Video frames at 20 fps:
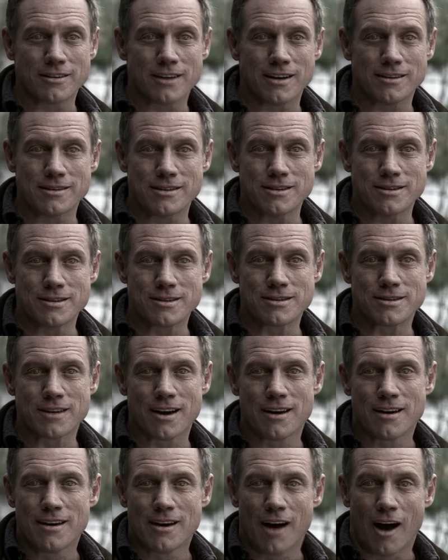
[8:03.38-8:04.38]
at this
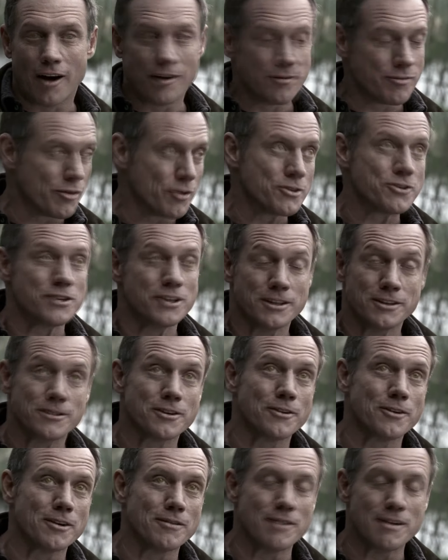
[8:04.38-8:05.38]
unforeseen
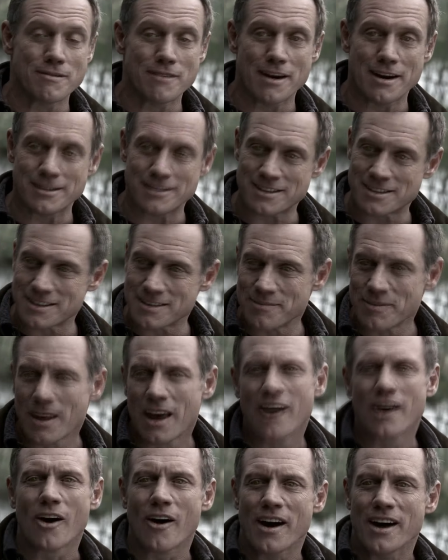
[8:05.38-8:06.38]
turn of events.
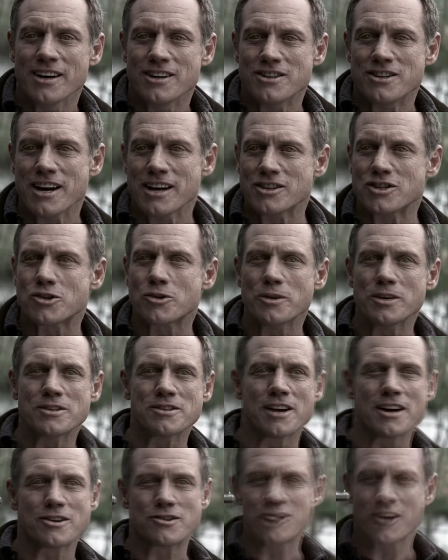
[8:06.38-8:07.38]
Go ahead, Jake, squeeze
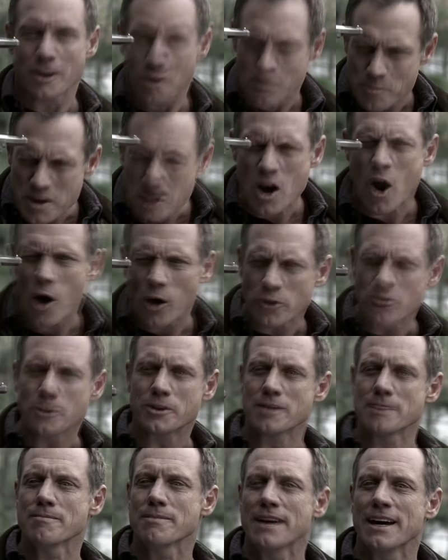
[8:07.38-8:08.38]
that trigger. Be all you
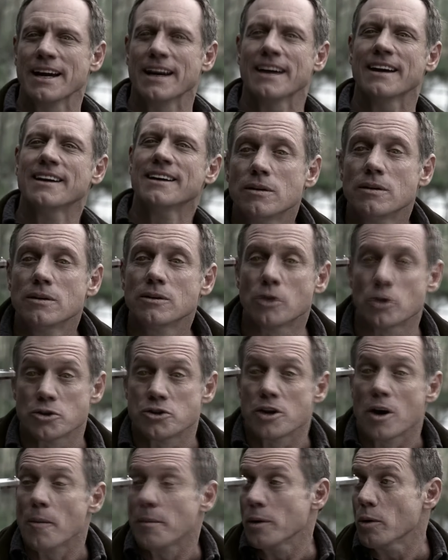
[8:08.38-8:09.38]
can be. Of course, the
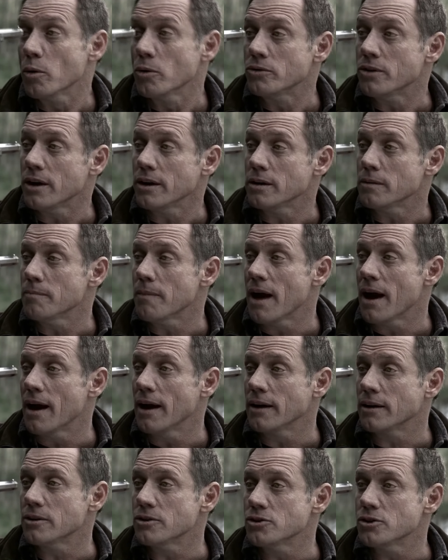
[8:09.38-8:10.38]
Army won't take you back
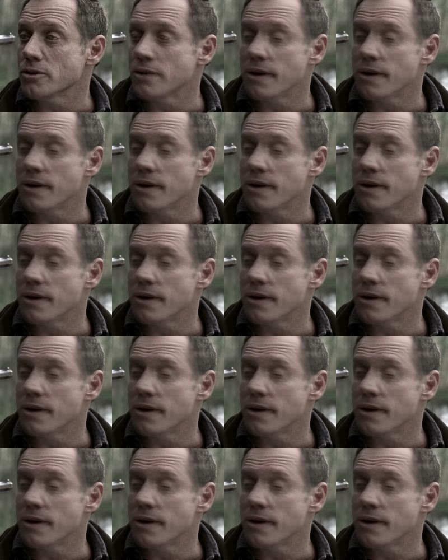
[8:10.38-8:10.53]
because you're